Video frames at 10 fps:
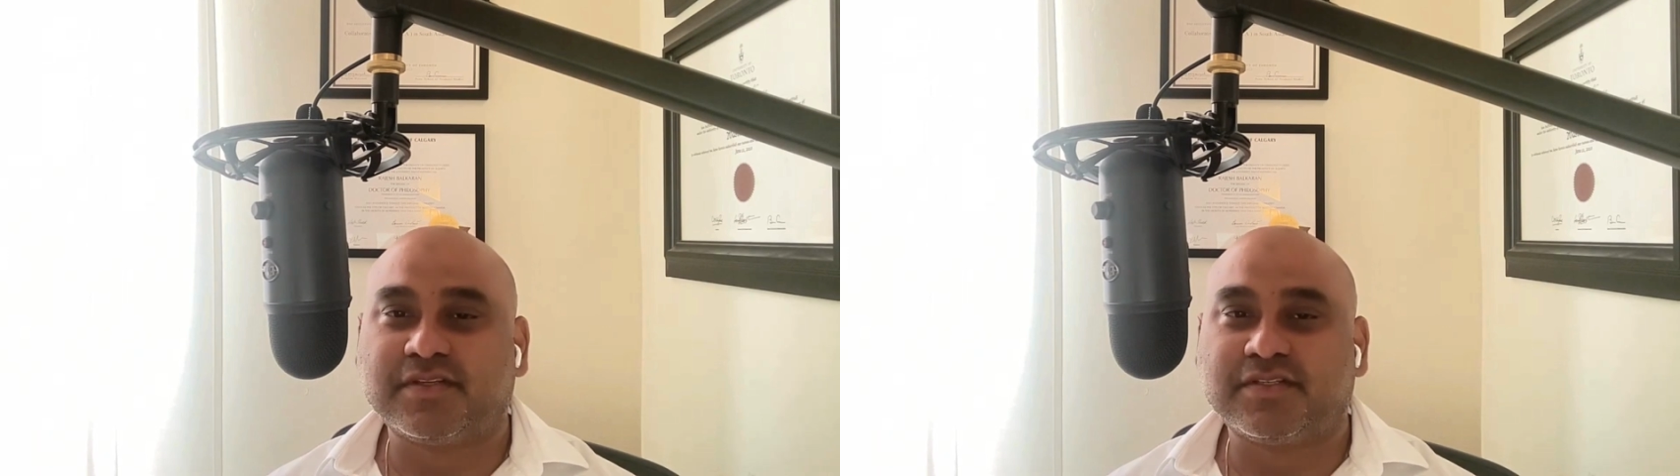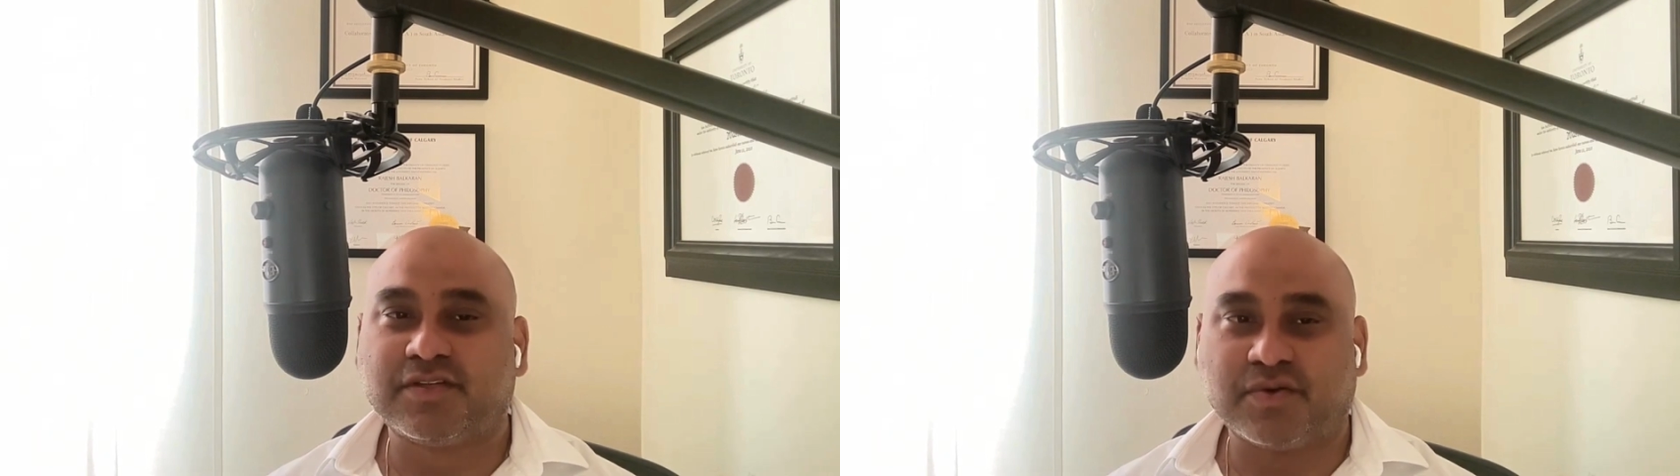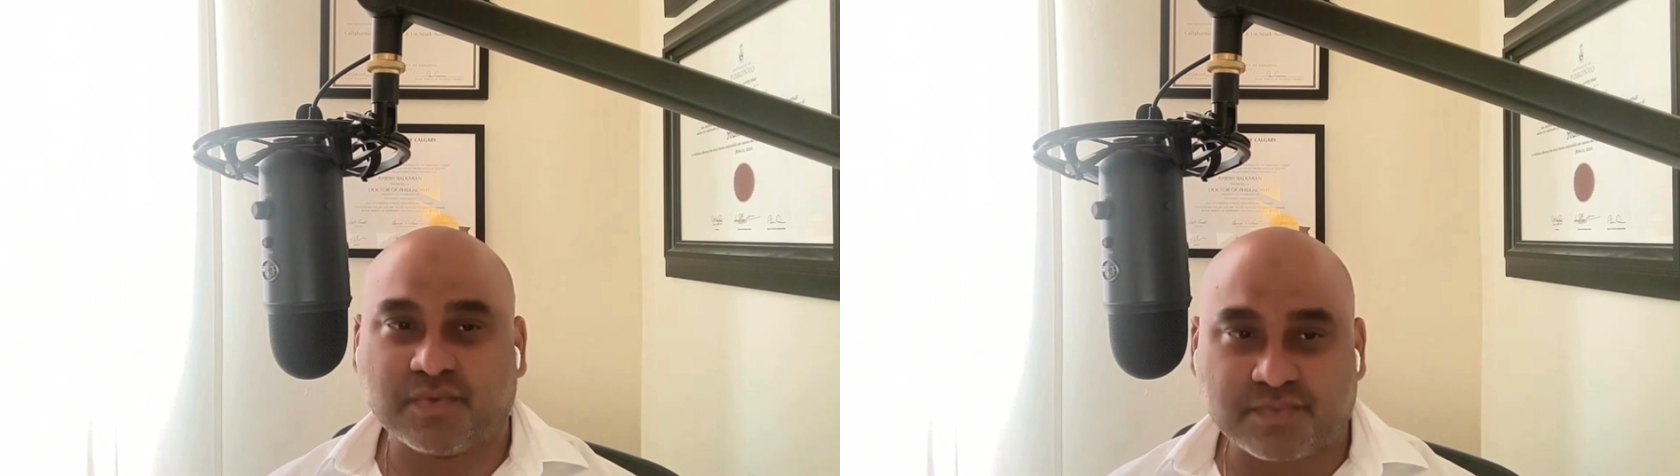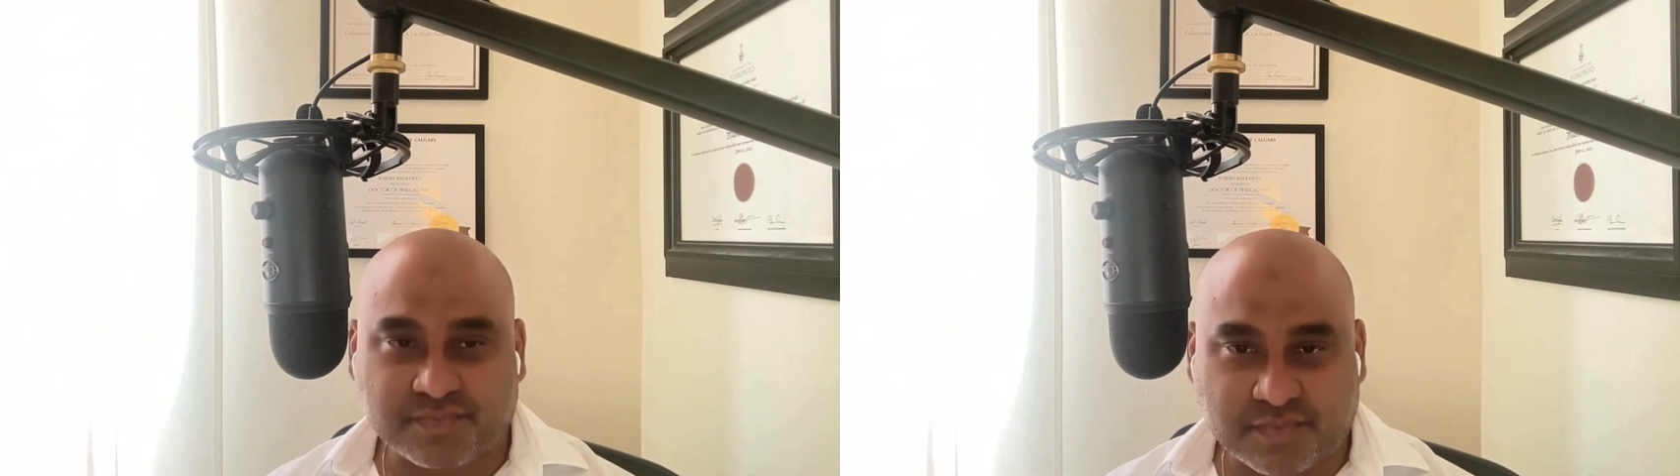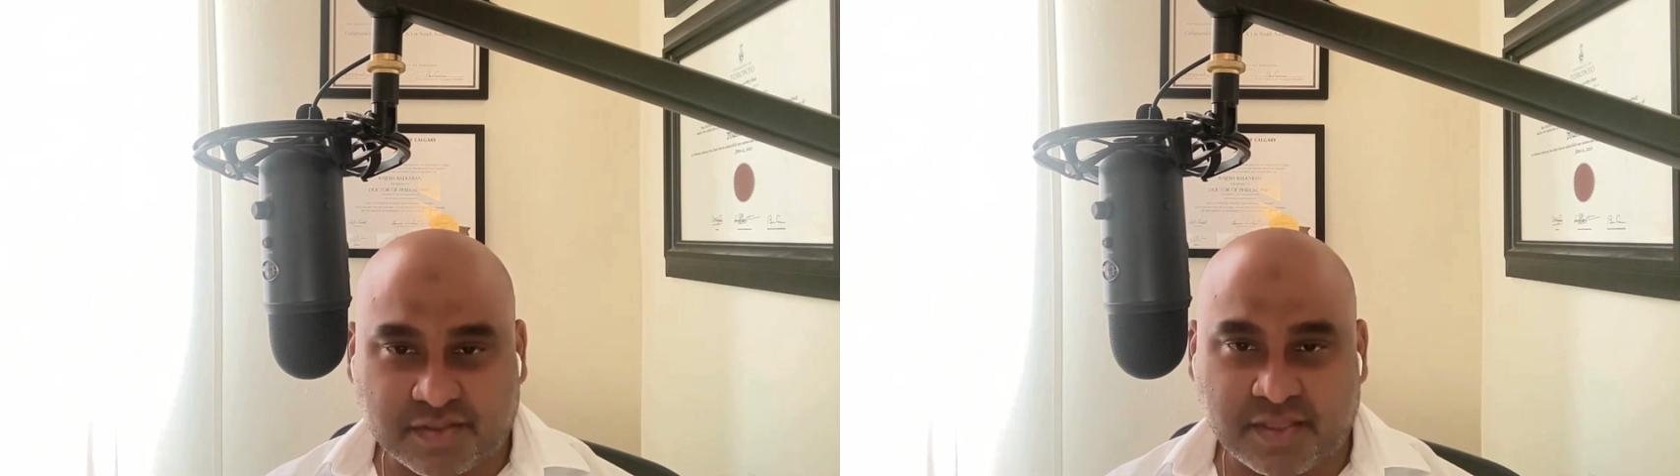So
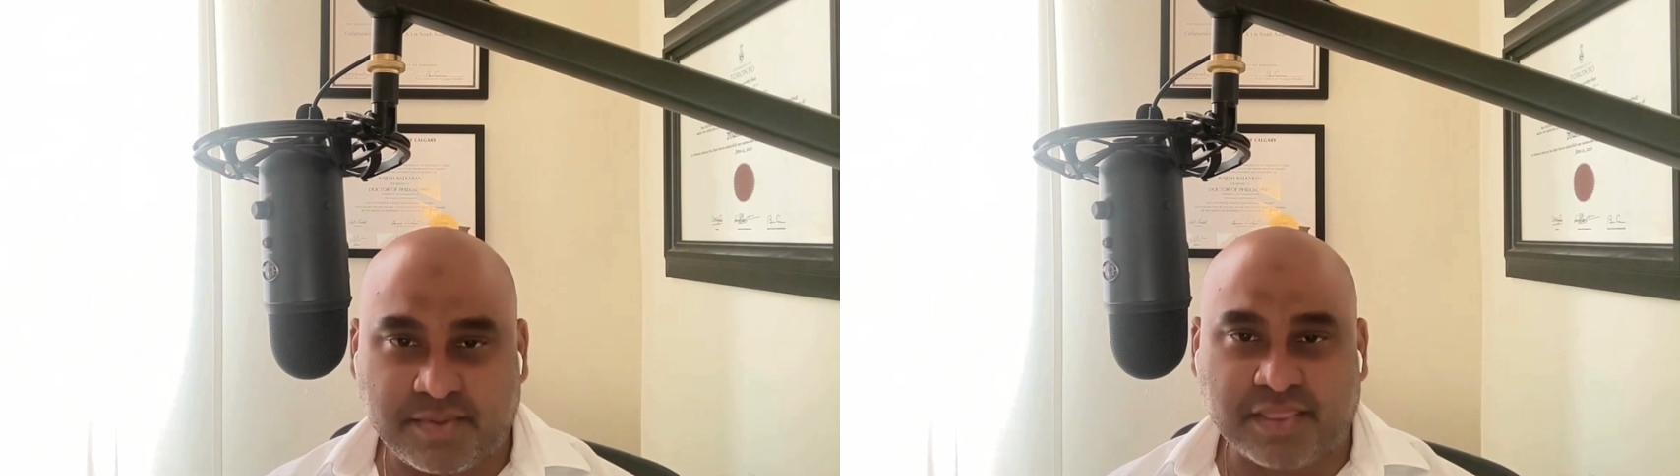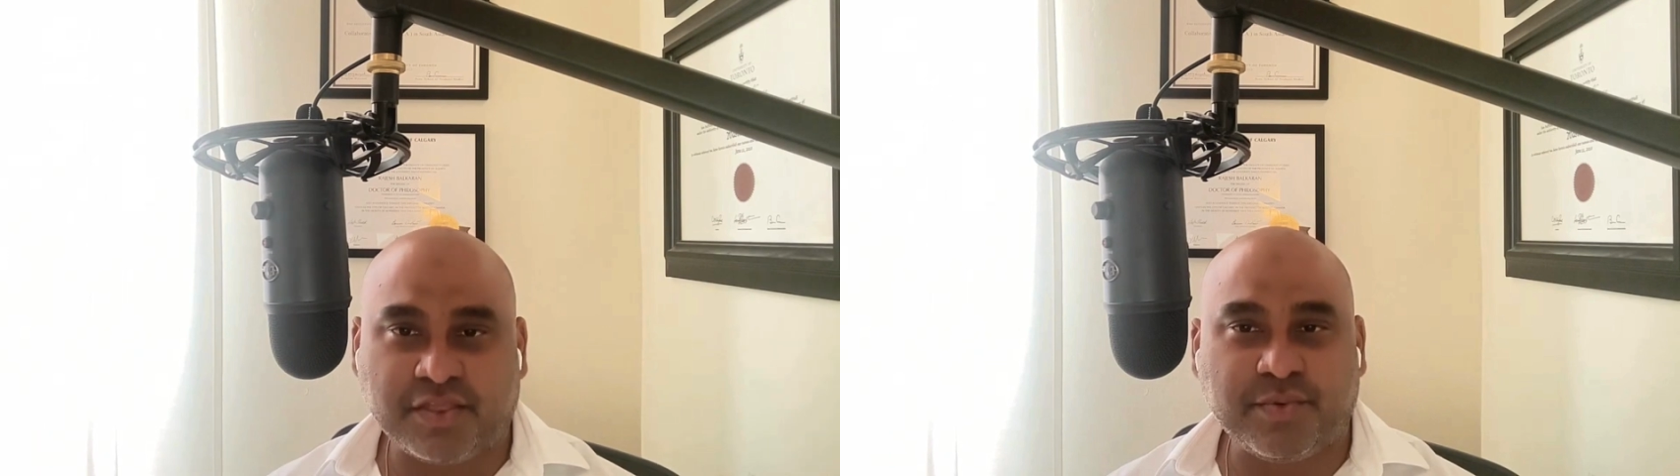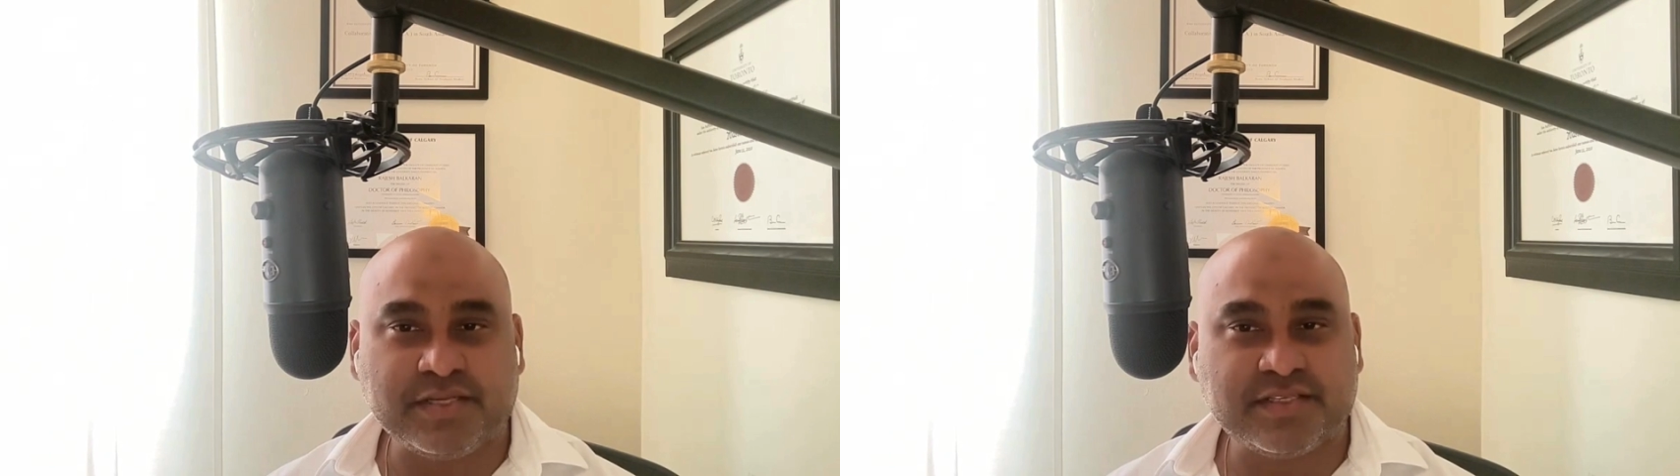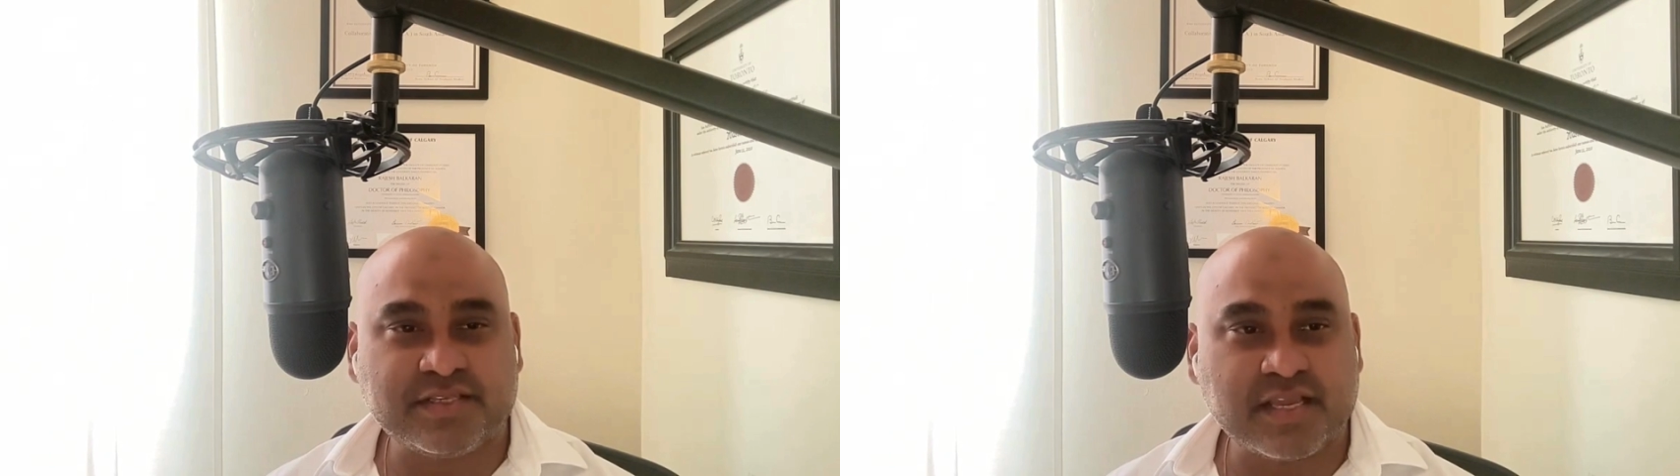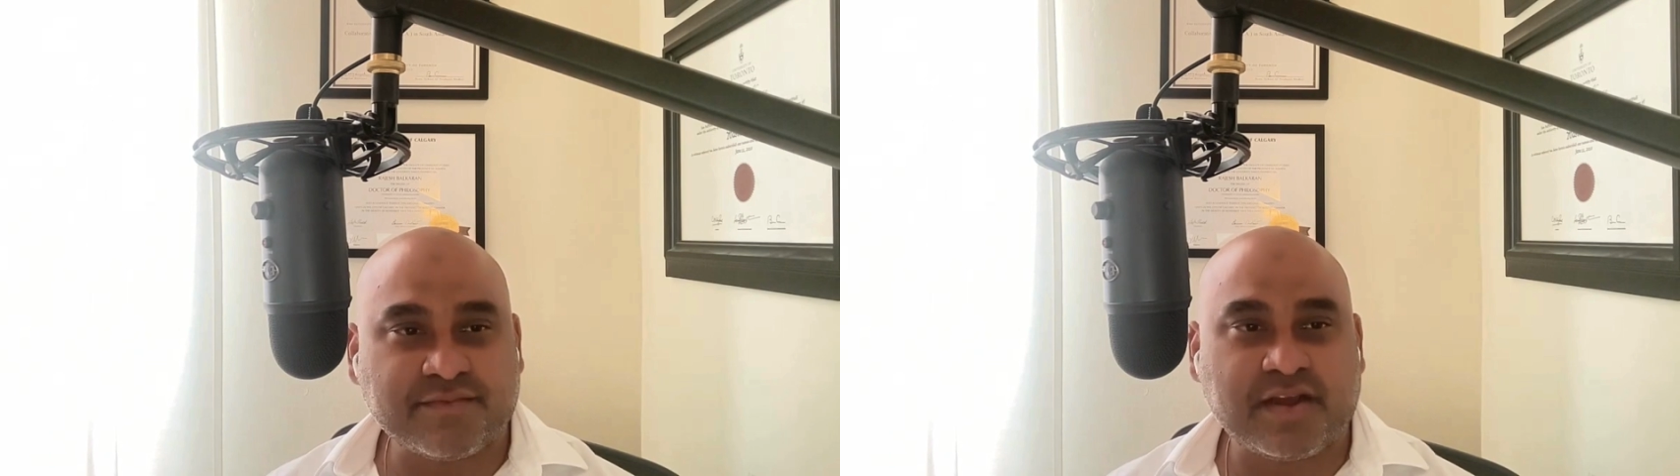they make their way to
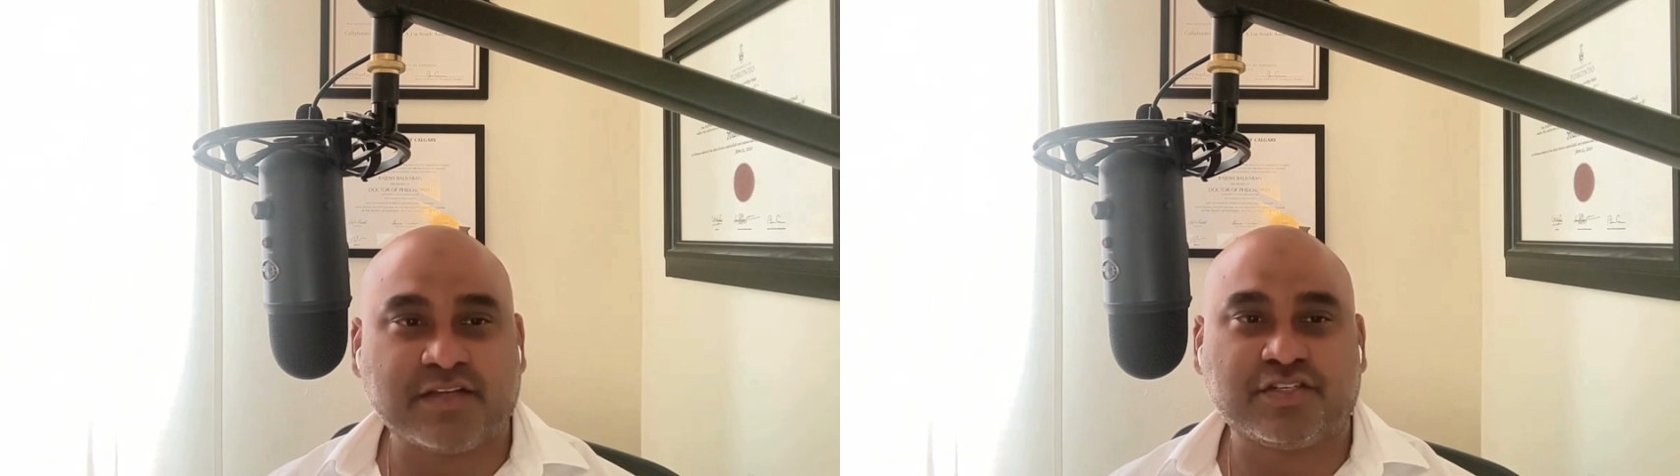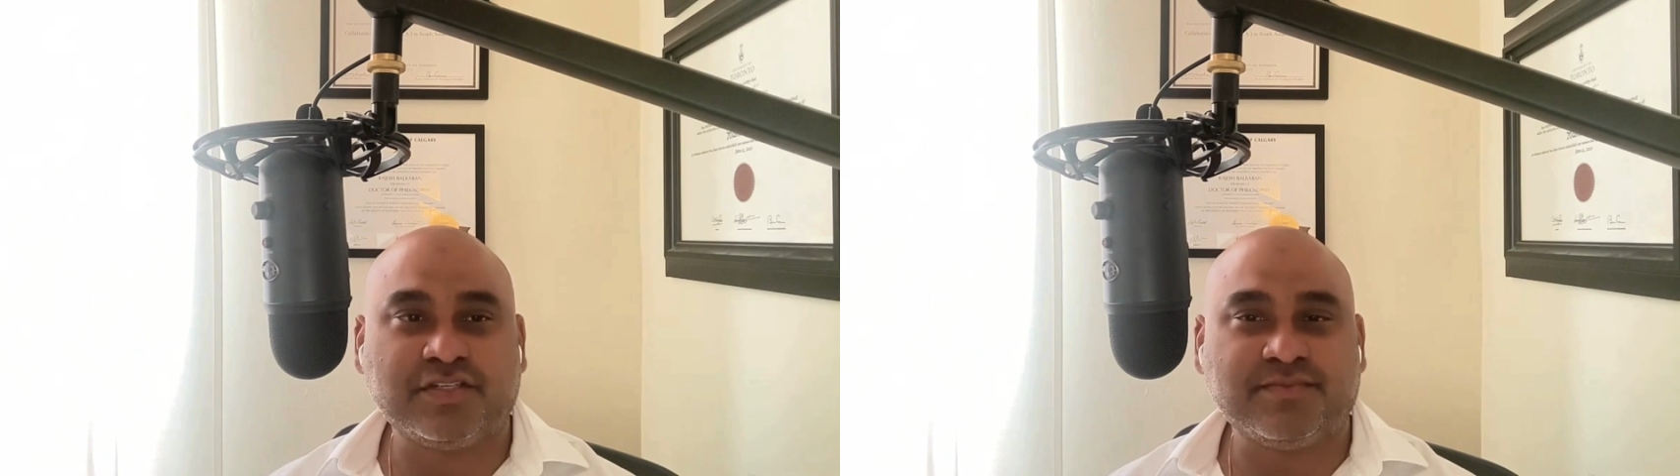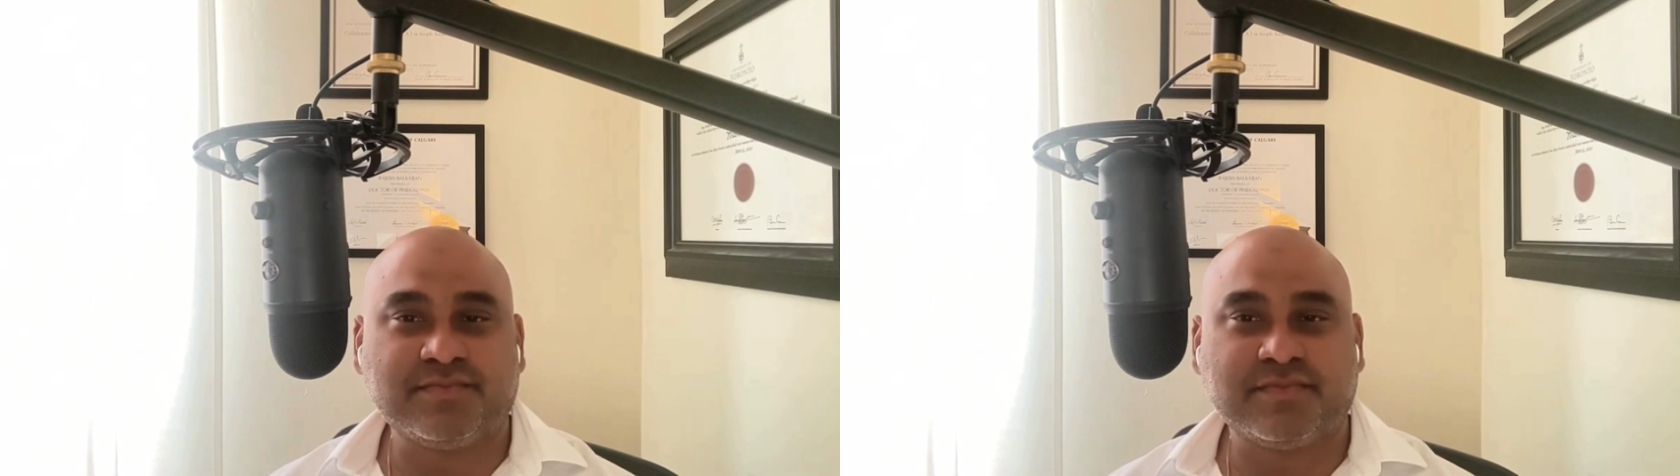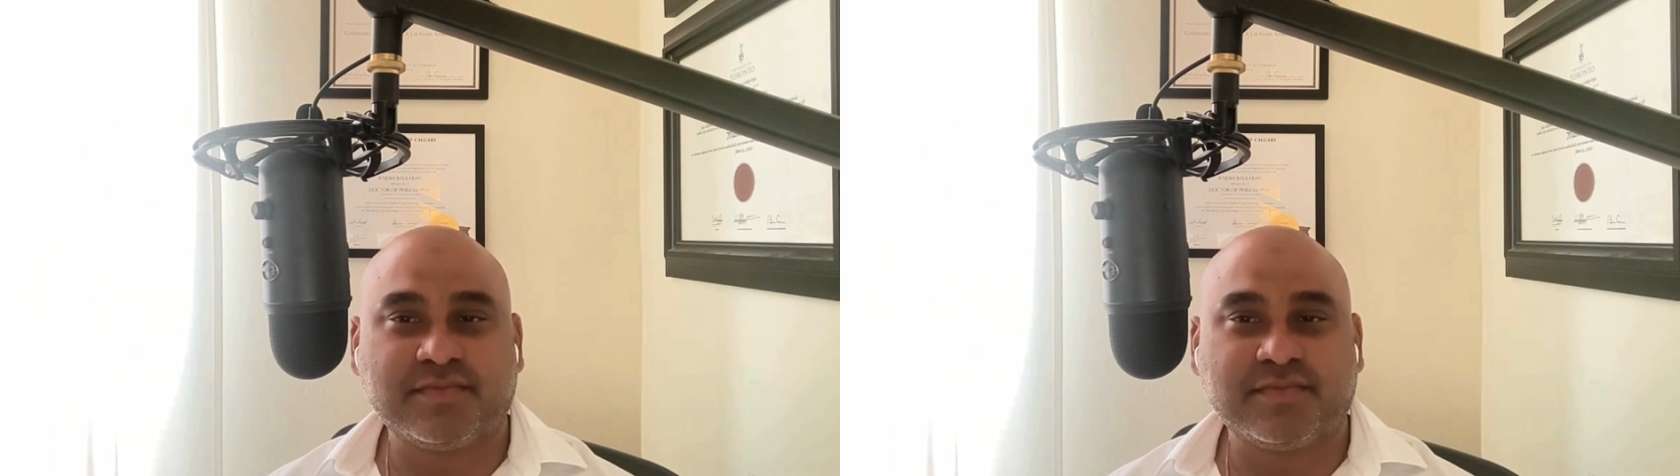the king of Kashi,